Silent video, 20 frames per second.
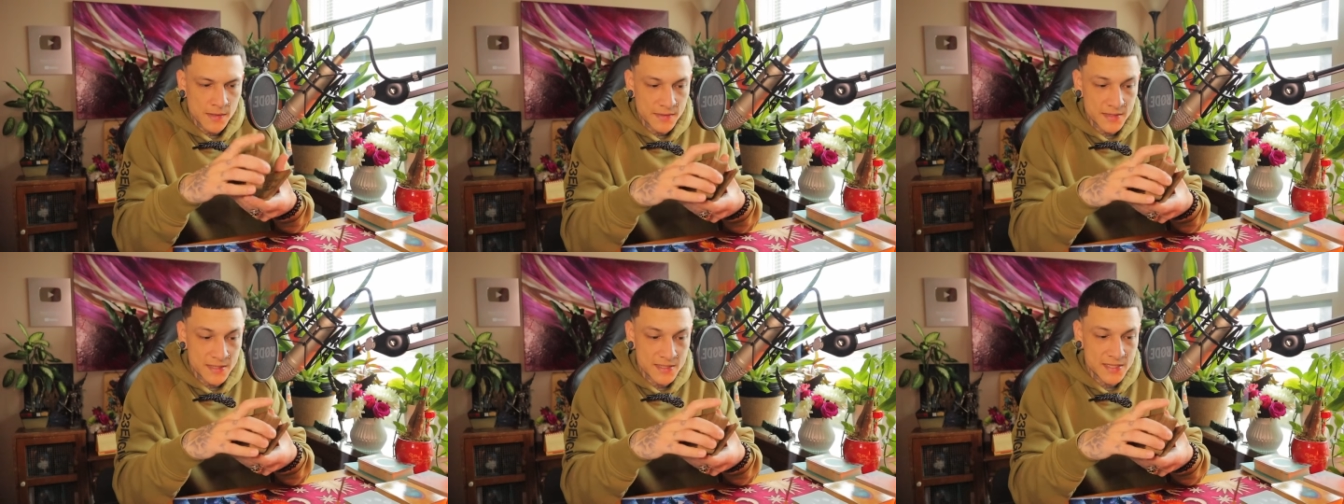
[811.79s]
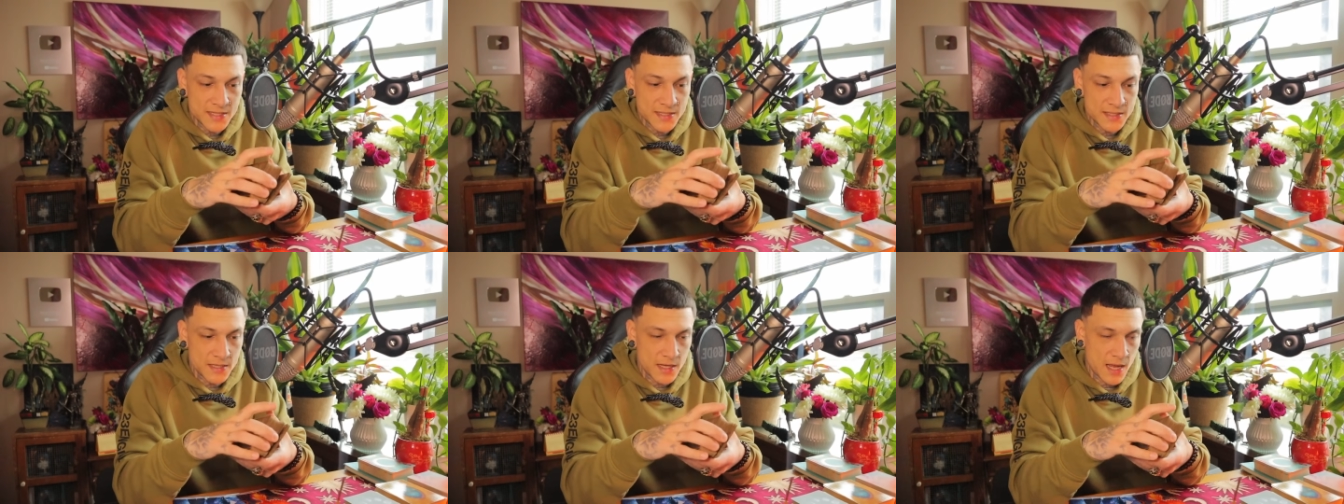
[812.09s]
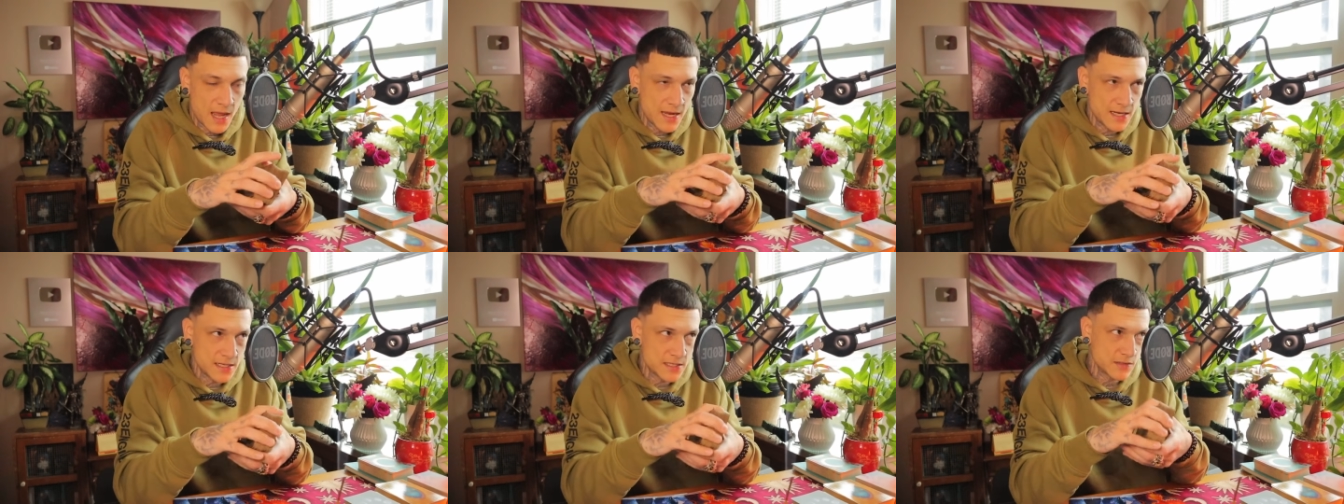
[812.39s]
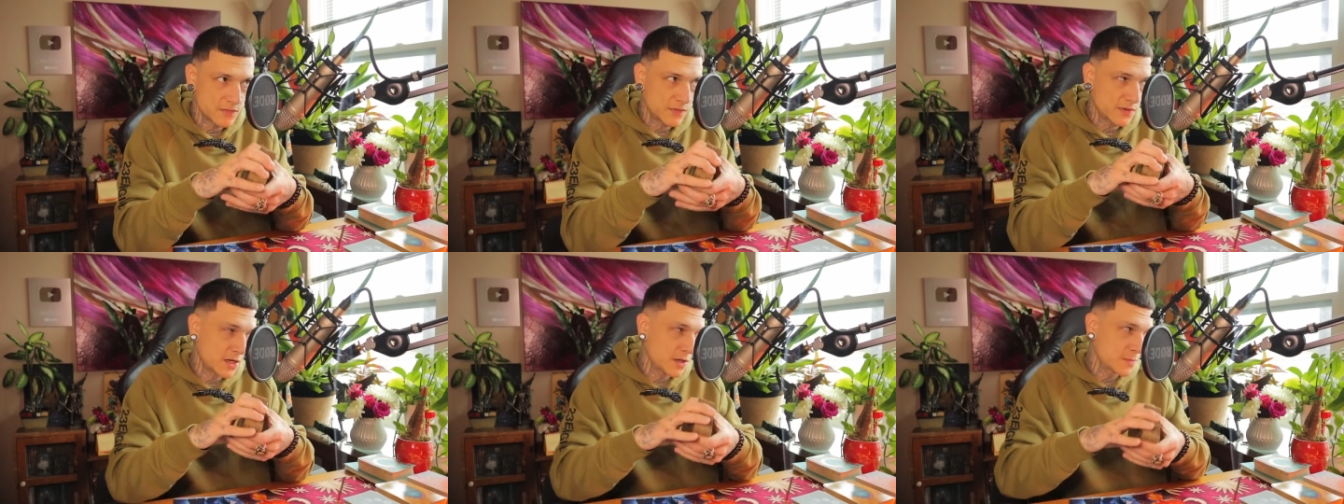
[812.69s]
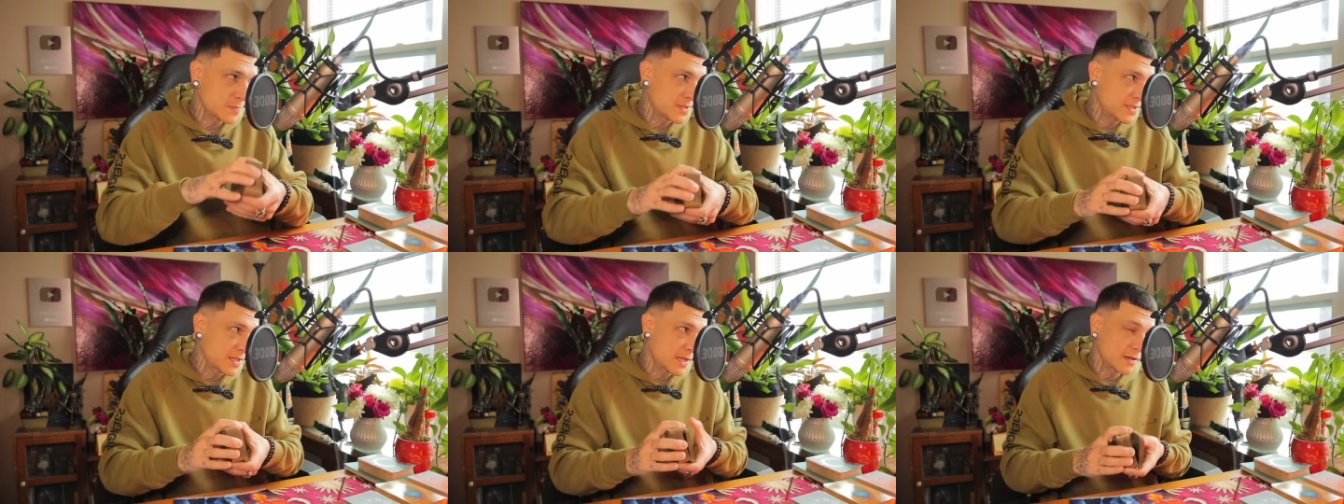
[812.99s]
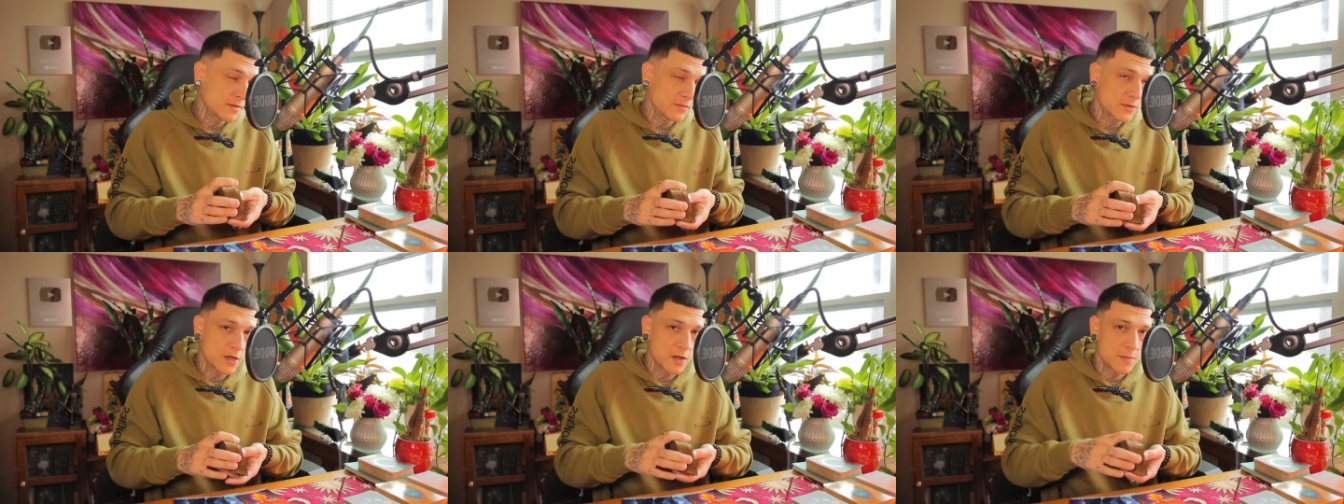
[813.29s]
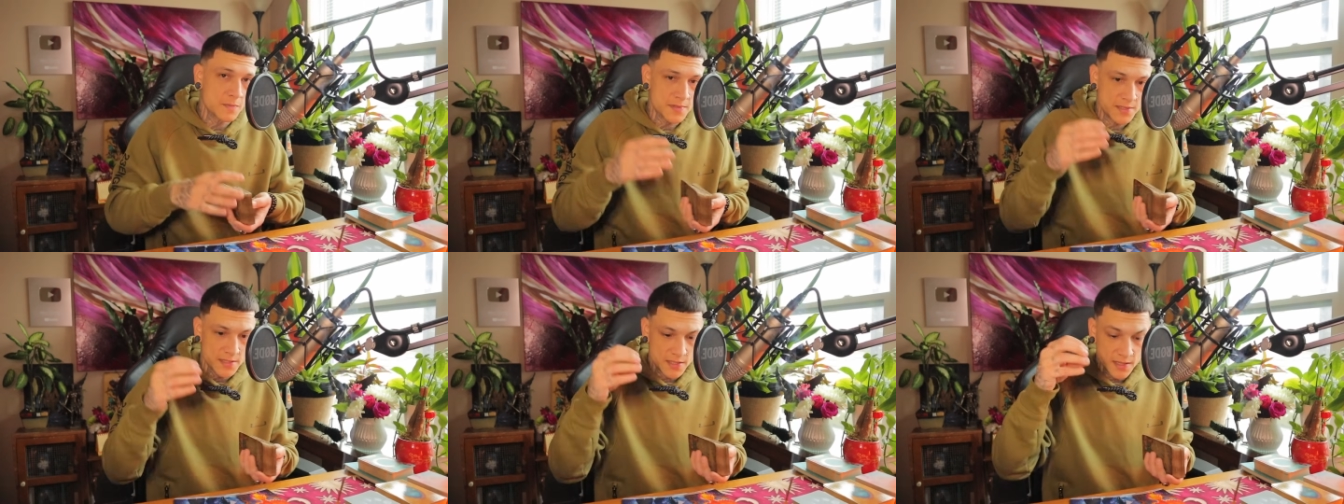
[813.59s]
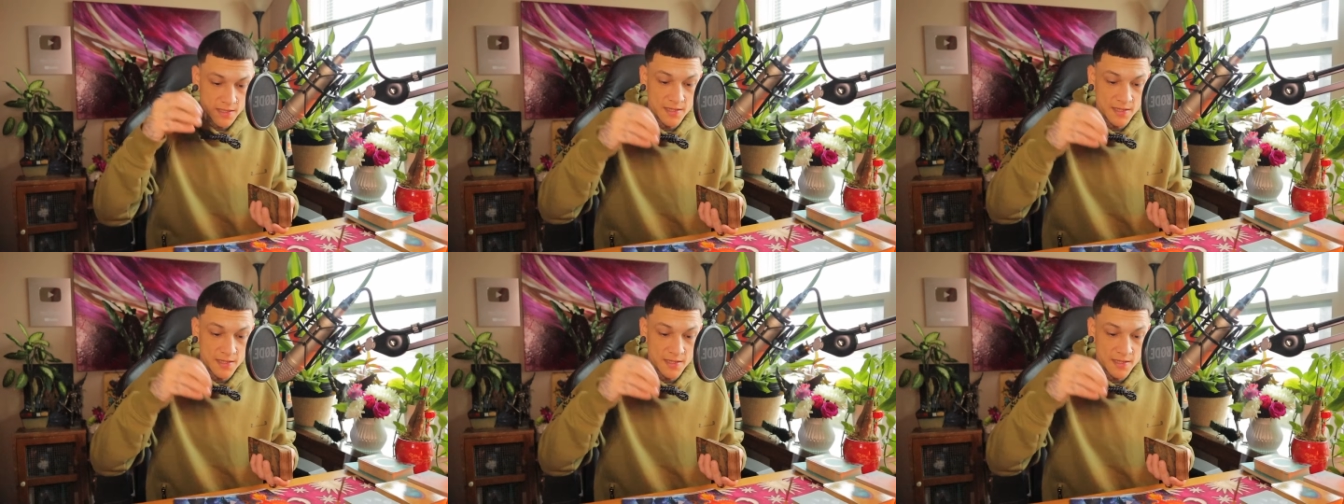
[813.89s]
This is Ace of Cups, Ten of Cups.